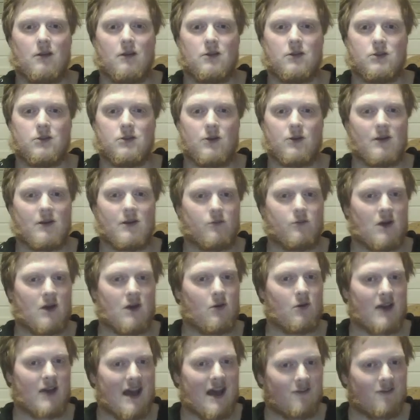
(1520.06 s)
So I
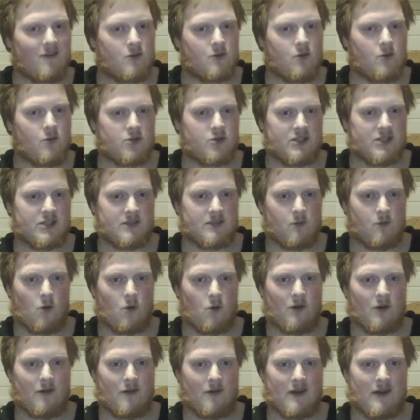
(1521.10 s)
would have to push this
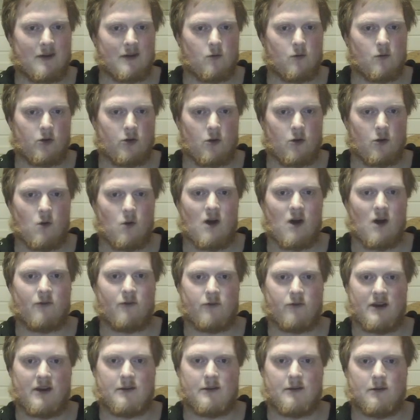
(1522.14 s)
pawn, and then he would go
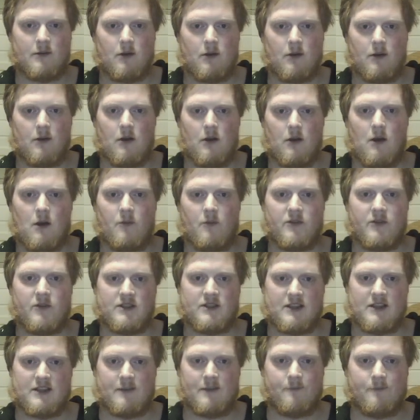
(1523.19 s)
after it,
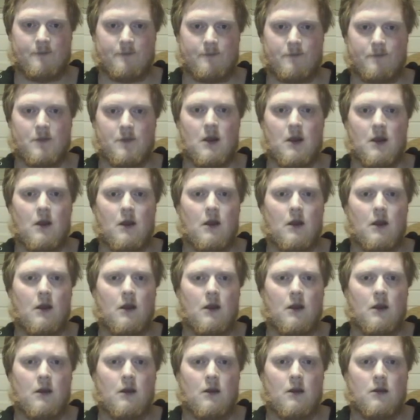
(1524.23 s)
obviously.
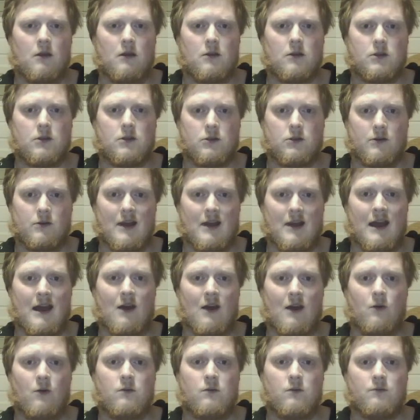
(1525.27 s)
So
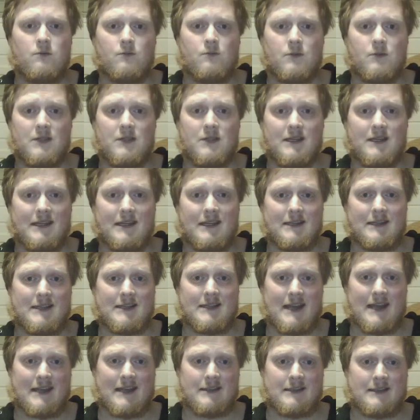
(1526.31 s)
now he
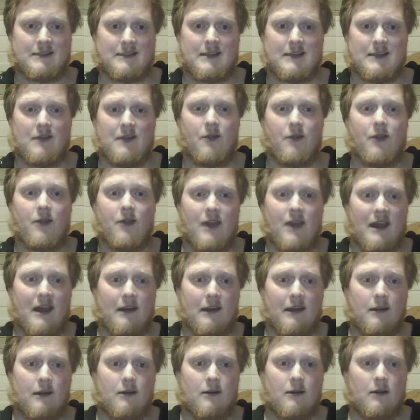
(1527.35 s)
takes, and
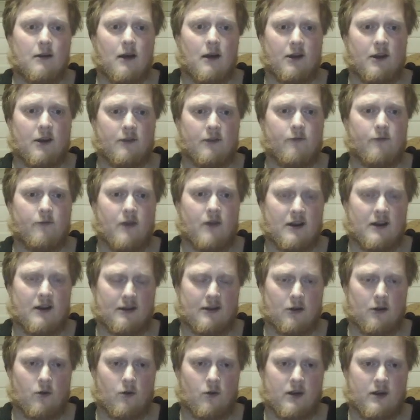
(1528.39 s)
then I can finally
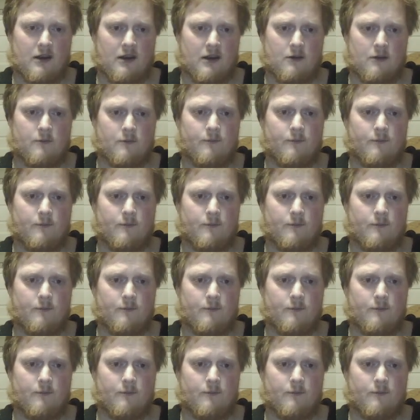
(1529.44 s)
go here.